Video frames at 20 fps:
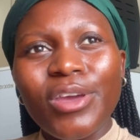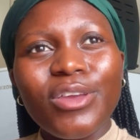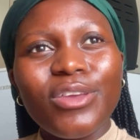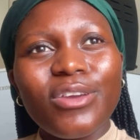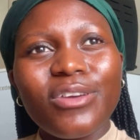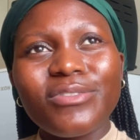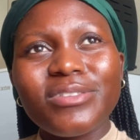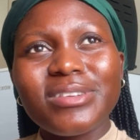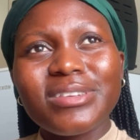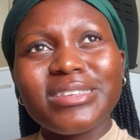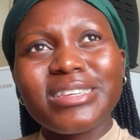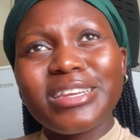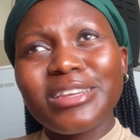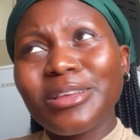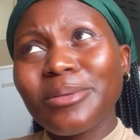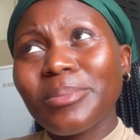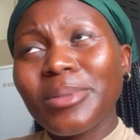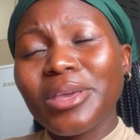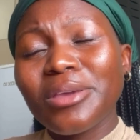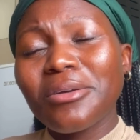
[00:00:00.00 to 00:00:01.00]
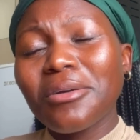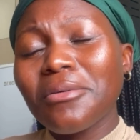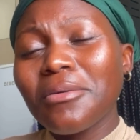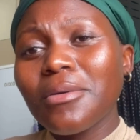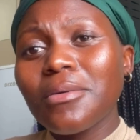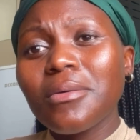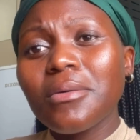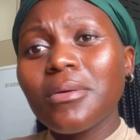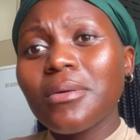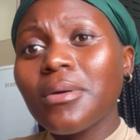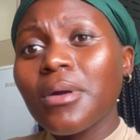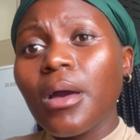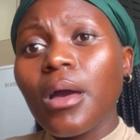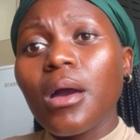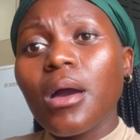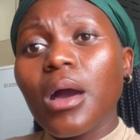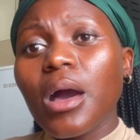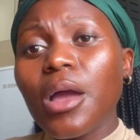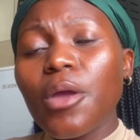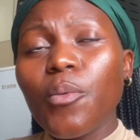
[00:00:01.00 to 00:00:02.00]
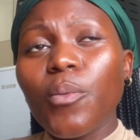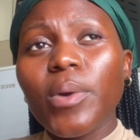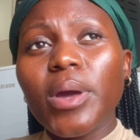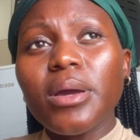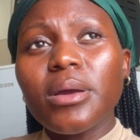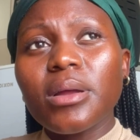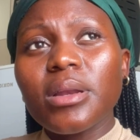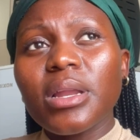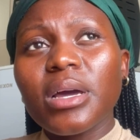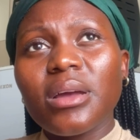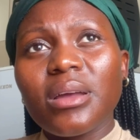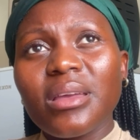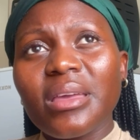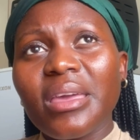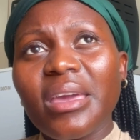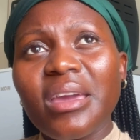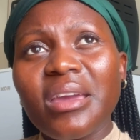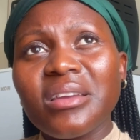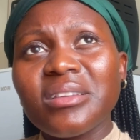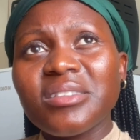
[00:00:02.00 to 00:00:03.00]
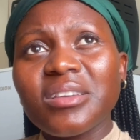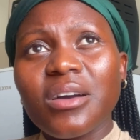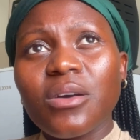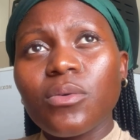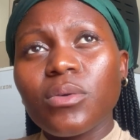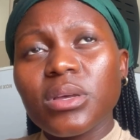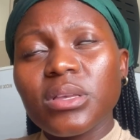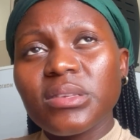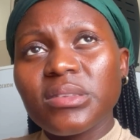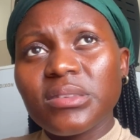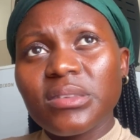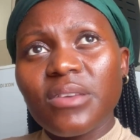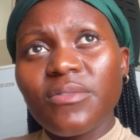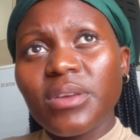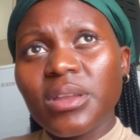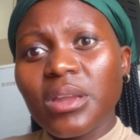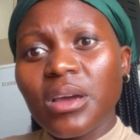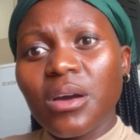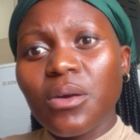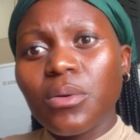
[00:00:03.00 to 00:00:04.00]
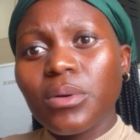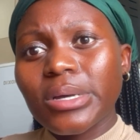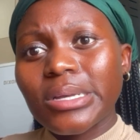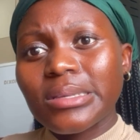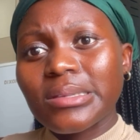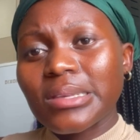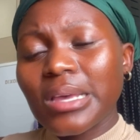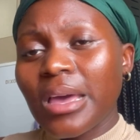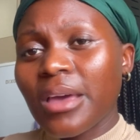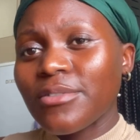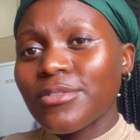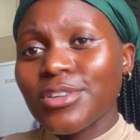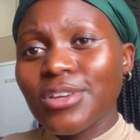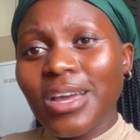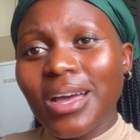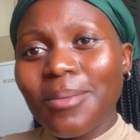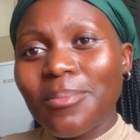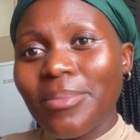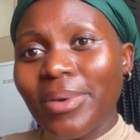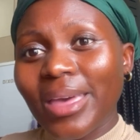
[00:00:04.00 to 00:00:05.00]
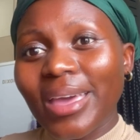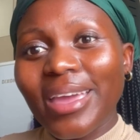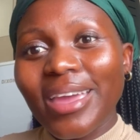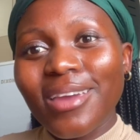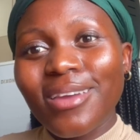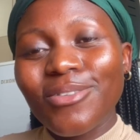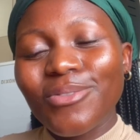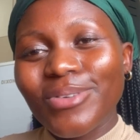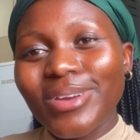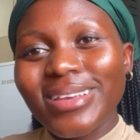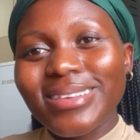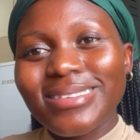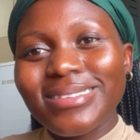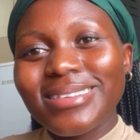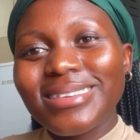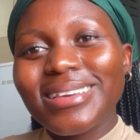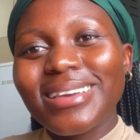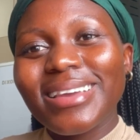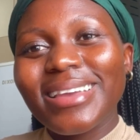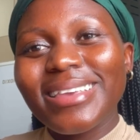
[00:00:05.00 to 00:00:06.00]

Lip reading: You're just telling me, oh, I work like 8 hours, 7 hours, I have to come back and rest.